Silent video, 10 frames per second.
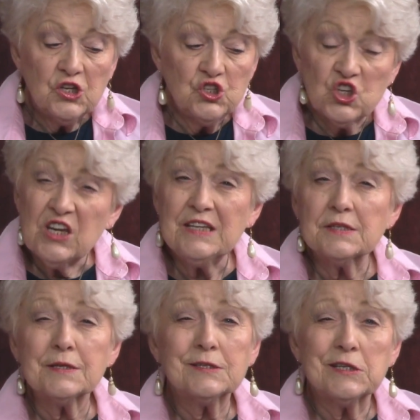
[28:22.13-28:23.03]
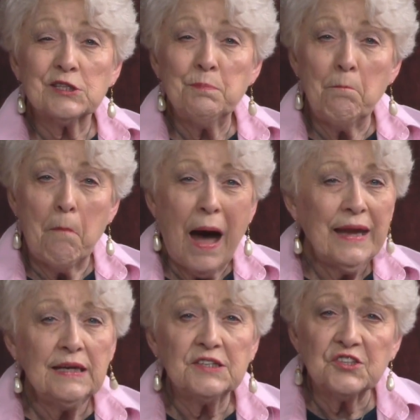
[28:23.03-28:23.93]
Jesus is
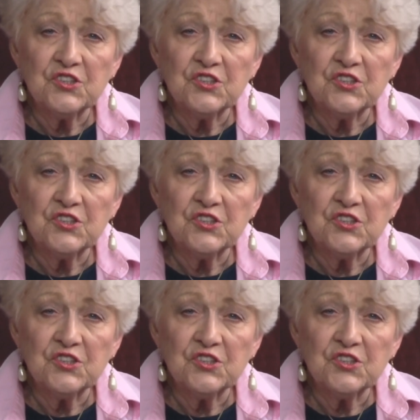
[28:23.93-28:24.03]
mighty to